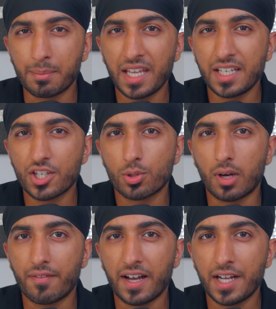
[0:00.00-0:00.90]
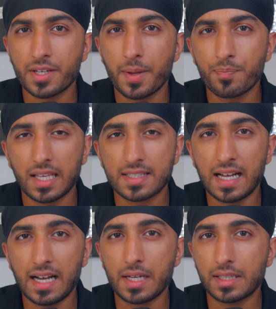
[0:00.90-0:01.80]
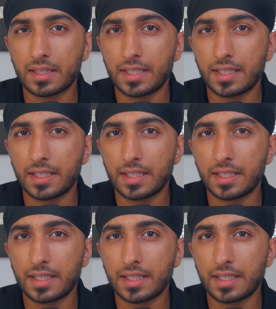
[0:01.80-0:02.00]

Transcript: main issue I've had is that